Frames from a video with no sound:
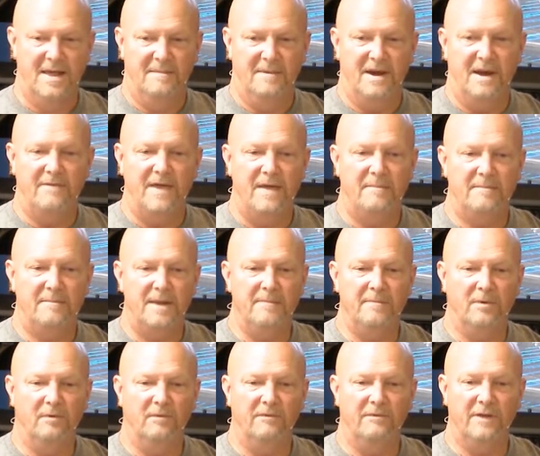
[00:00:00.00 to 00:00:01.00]
but I've had
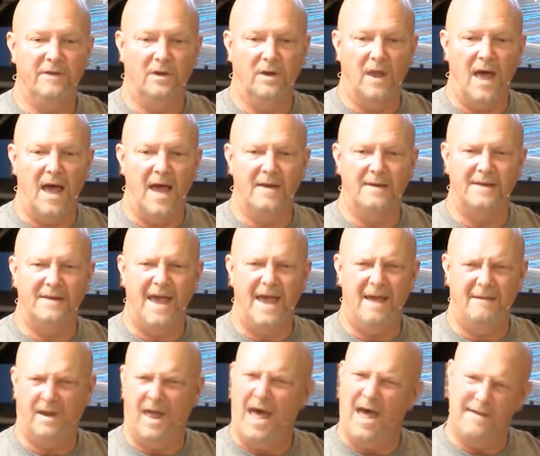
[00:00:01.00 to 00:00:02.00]
people feel like to
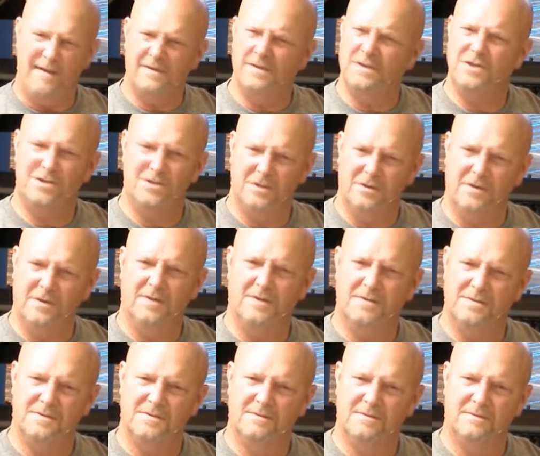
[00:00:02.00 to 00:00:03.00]
have life
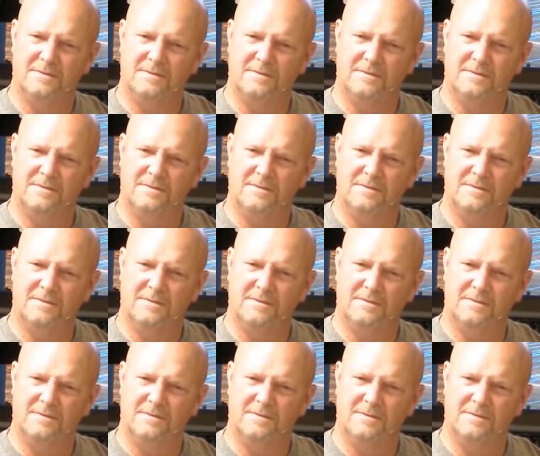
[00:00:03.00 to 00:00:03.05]
insurance